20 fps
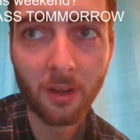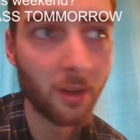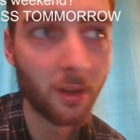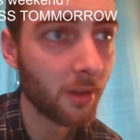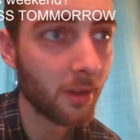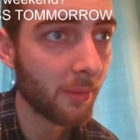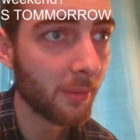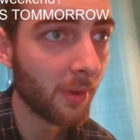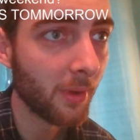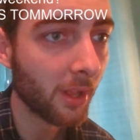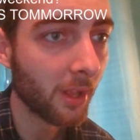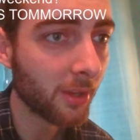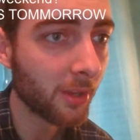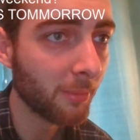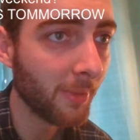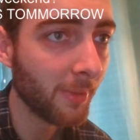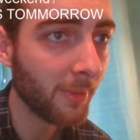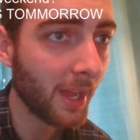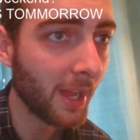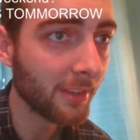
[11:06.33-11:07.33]
Welcome,
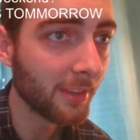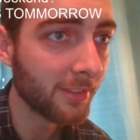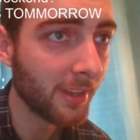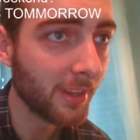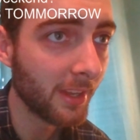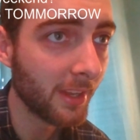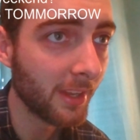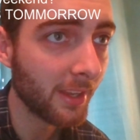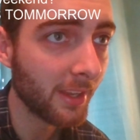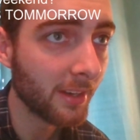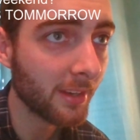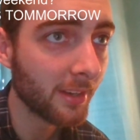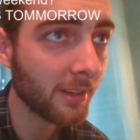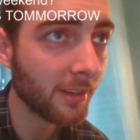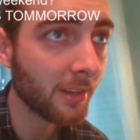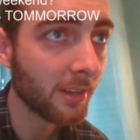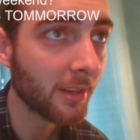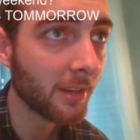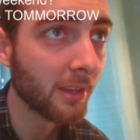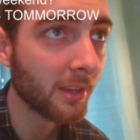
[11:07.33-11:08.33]
Bassett.
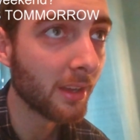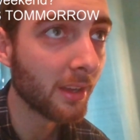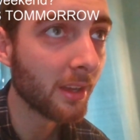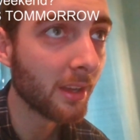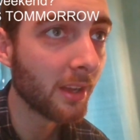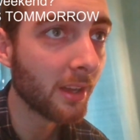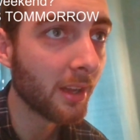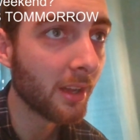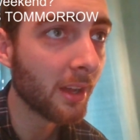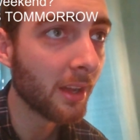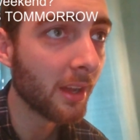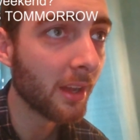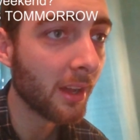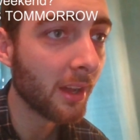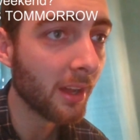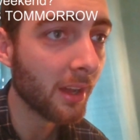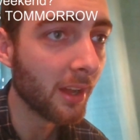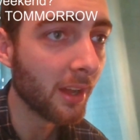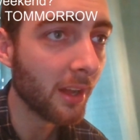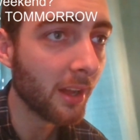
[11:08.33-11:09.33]

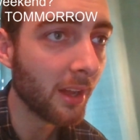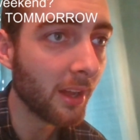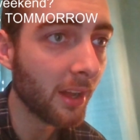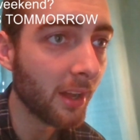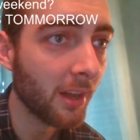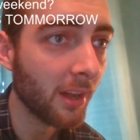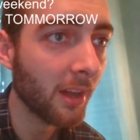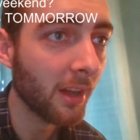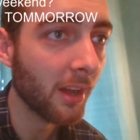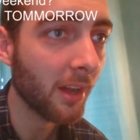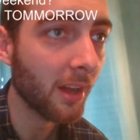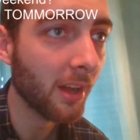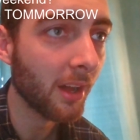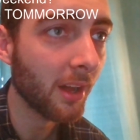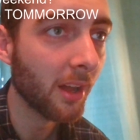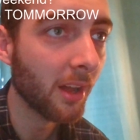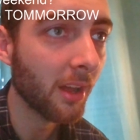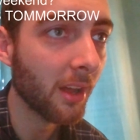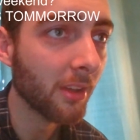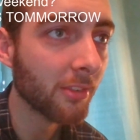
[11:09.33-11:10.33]

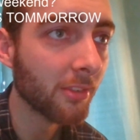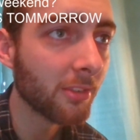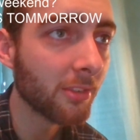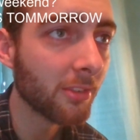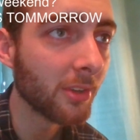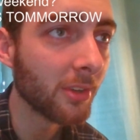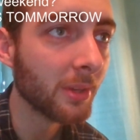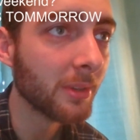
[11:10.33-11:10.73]
Zoe,